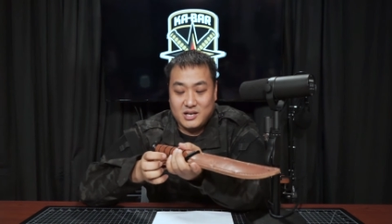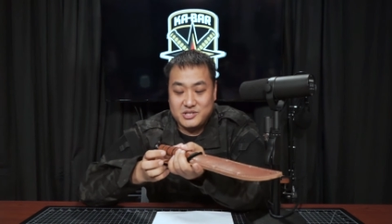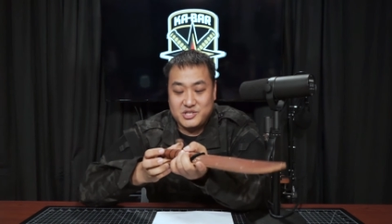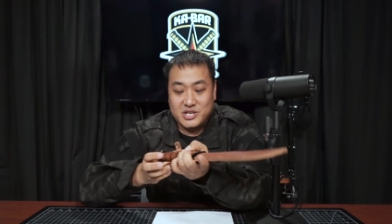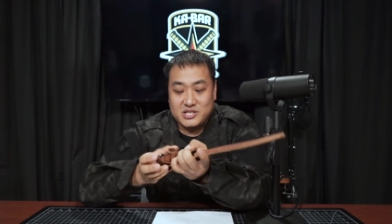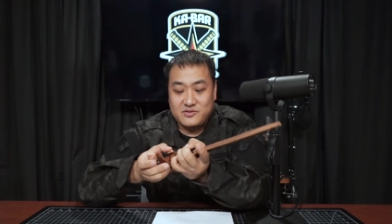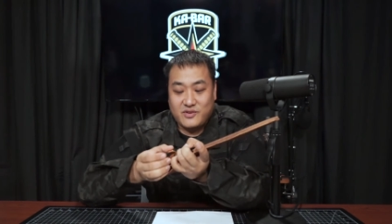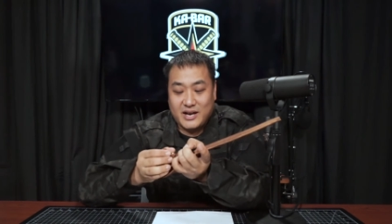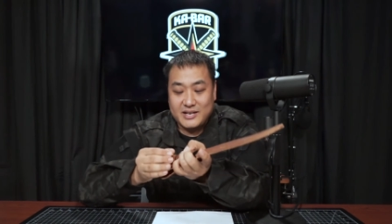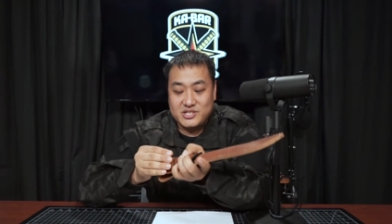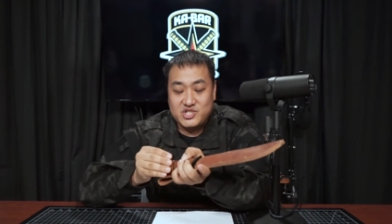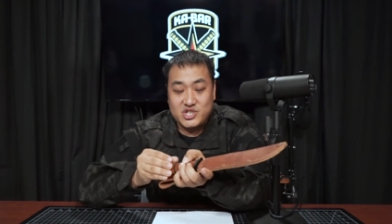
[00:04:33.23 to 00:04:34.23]
just
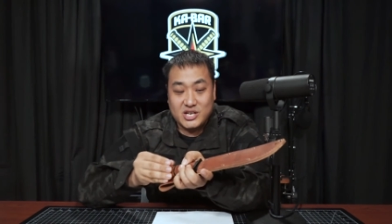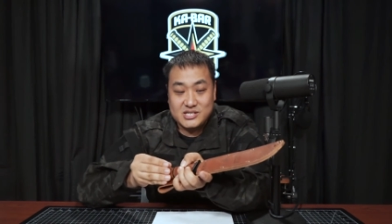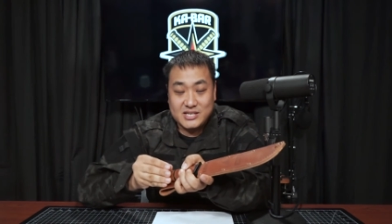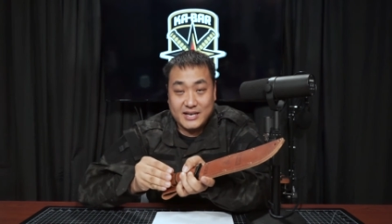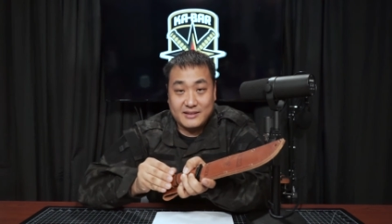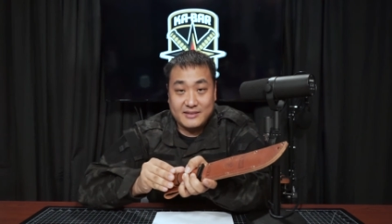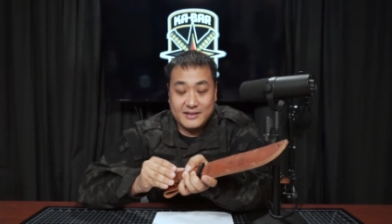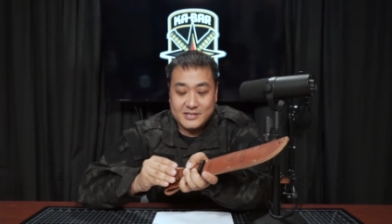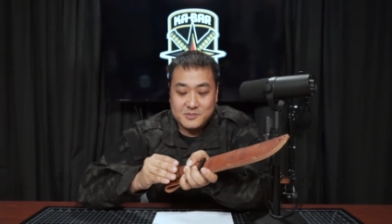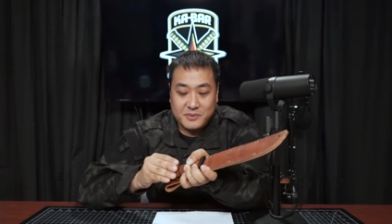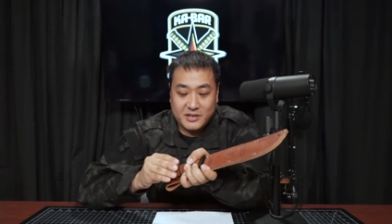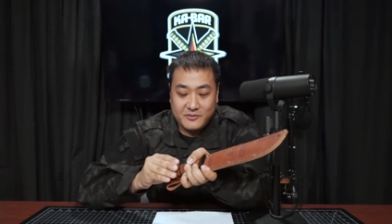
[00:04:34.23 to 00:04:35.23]
fine, just like
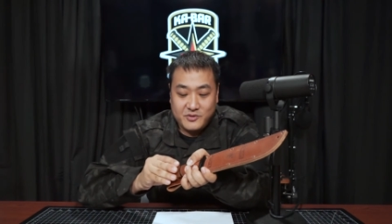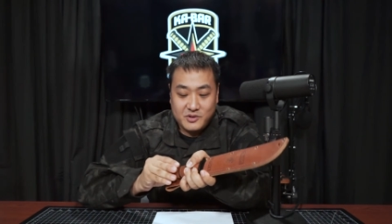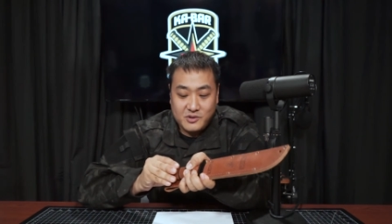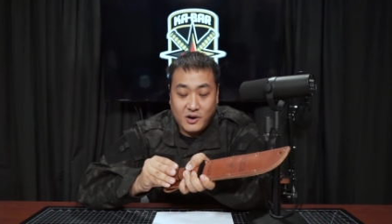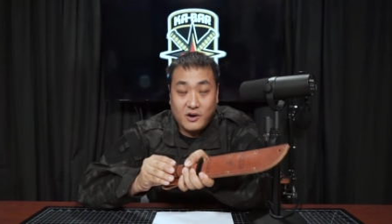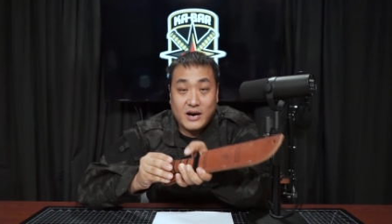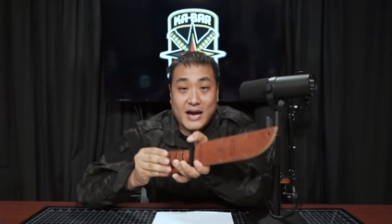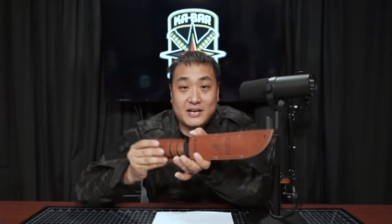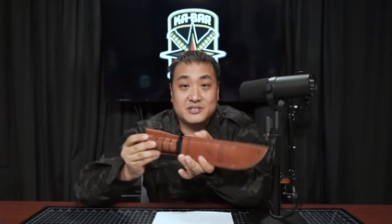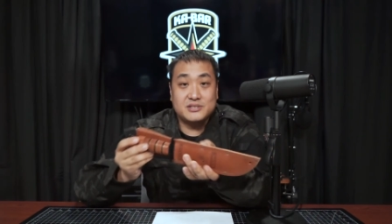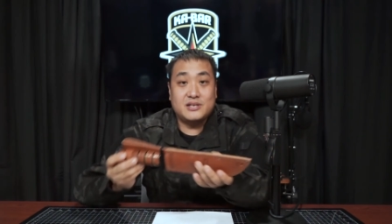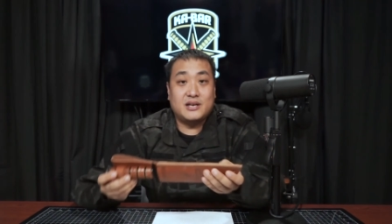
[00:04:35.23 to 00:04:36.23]
this. But if you are
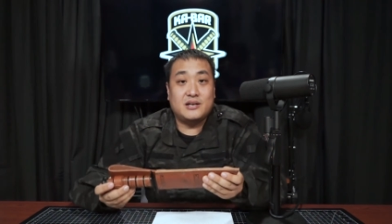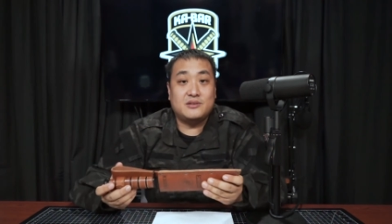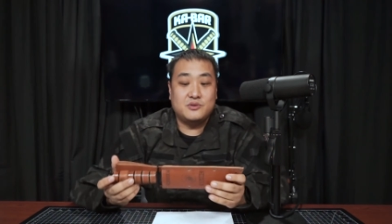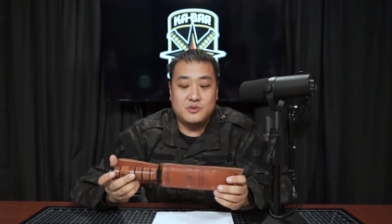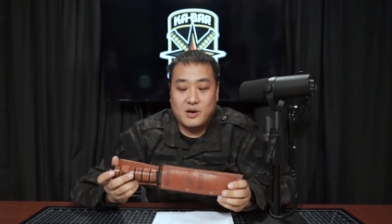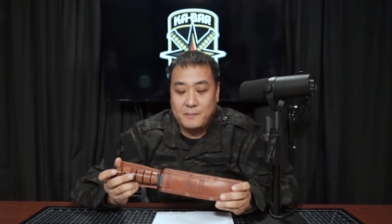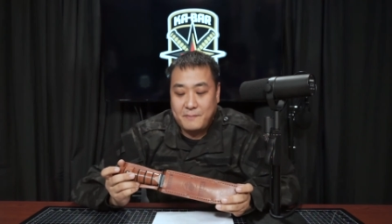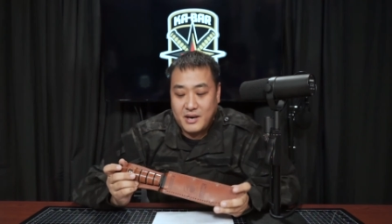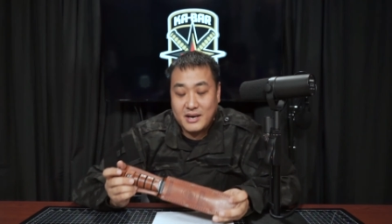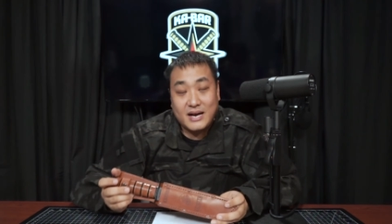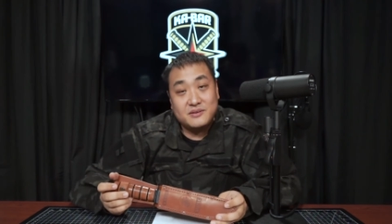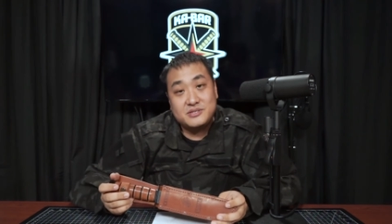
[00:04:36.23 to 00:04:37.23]
actually gonna do a
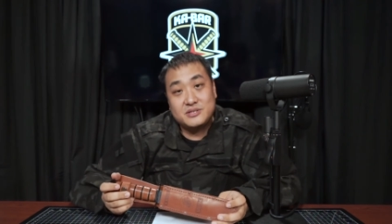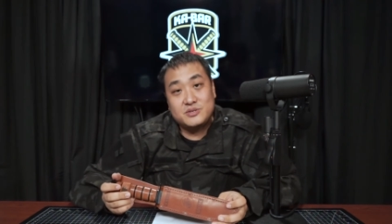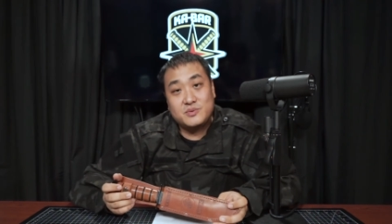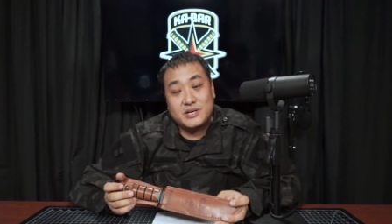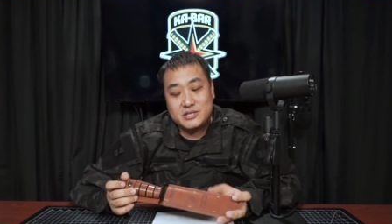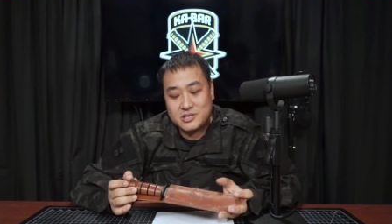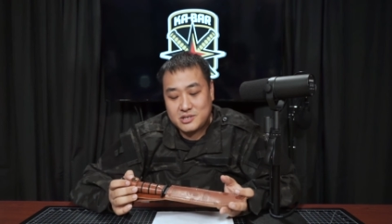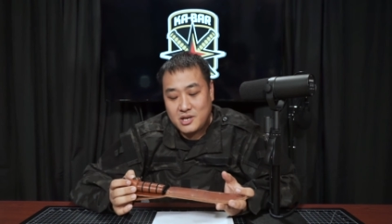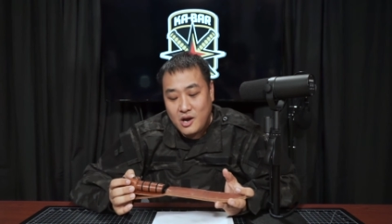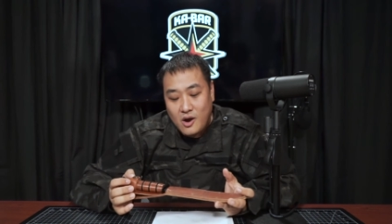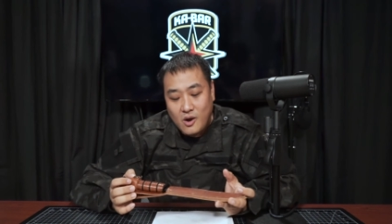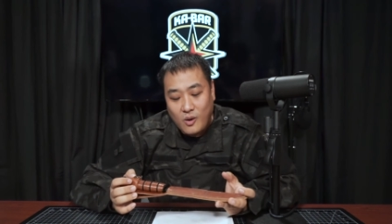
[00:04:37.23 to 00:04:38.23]
bug out situation
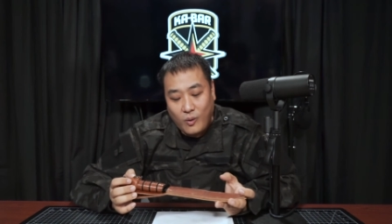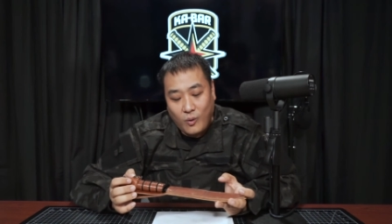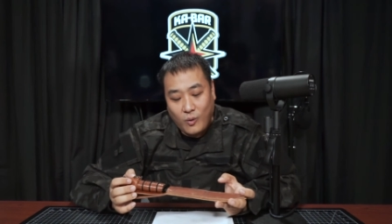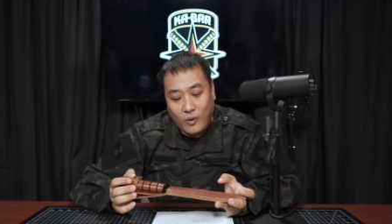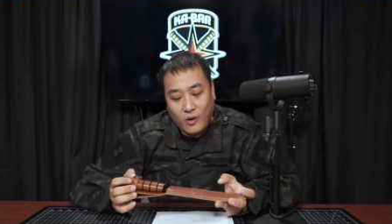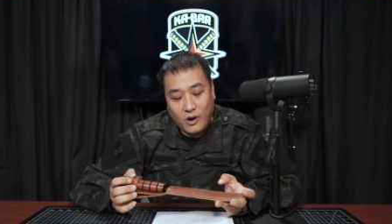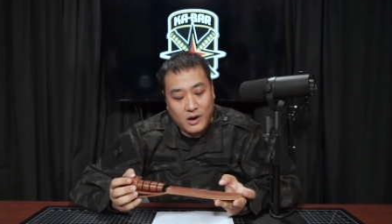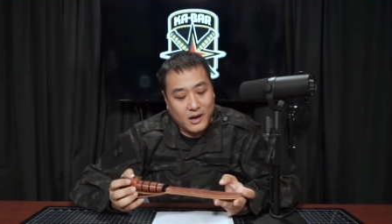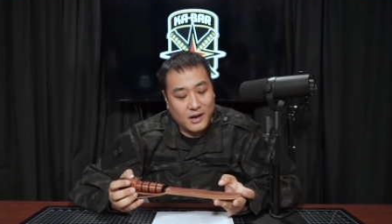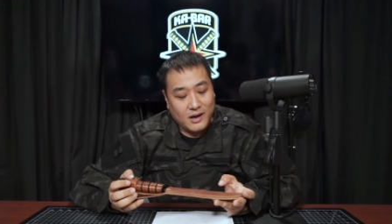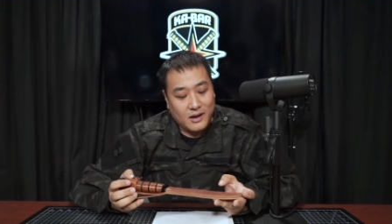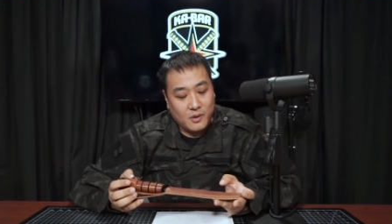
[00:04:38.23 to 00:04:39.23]
or
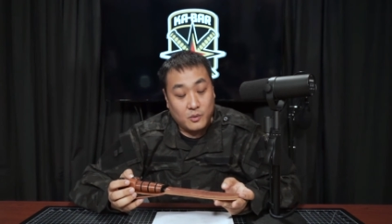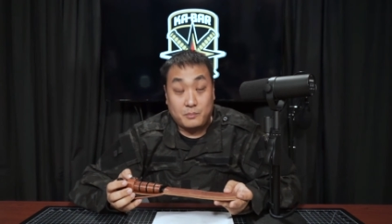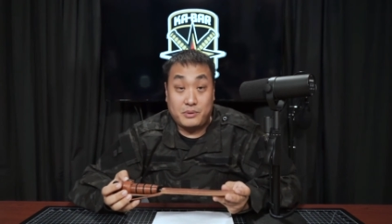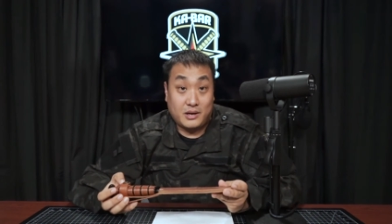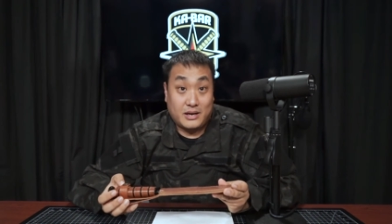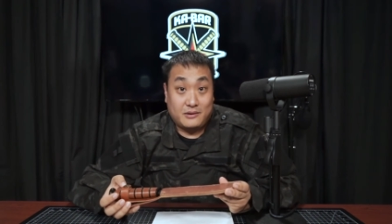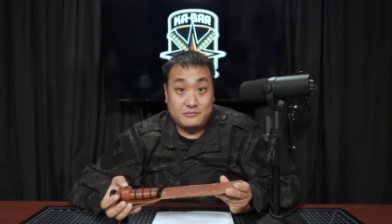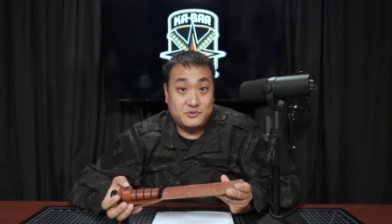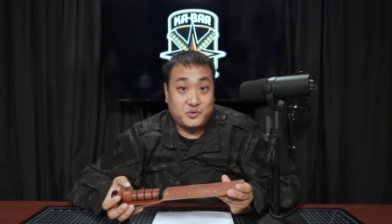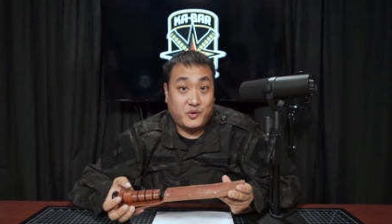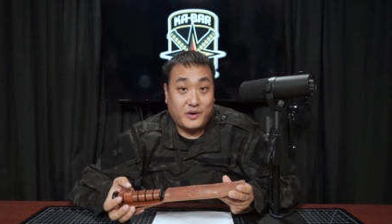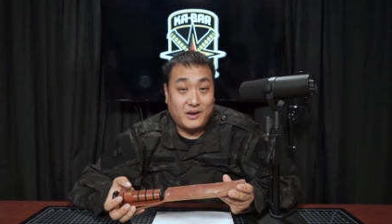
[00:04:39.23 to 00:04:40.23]
bug out,
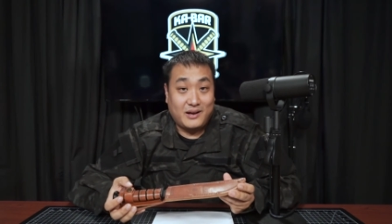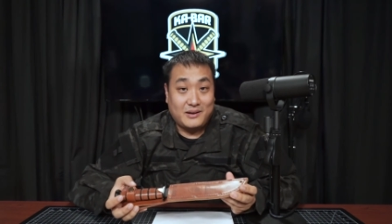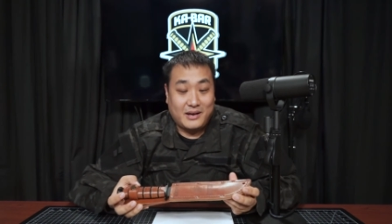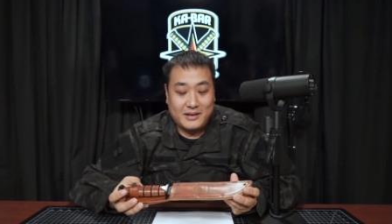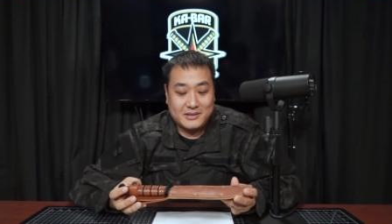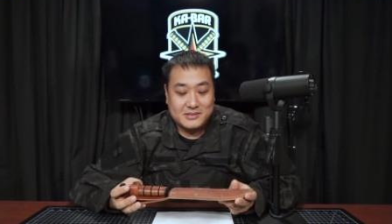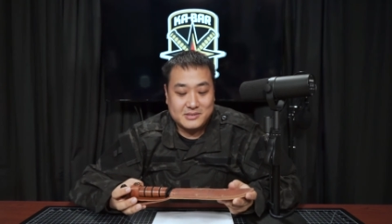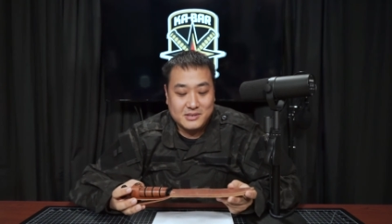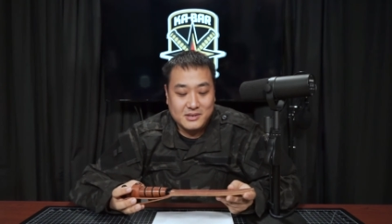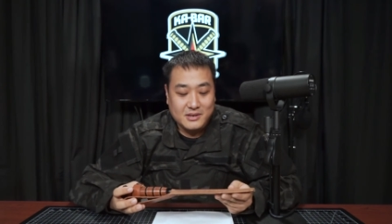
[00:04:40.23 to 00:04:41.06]
I guess.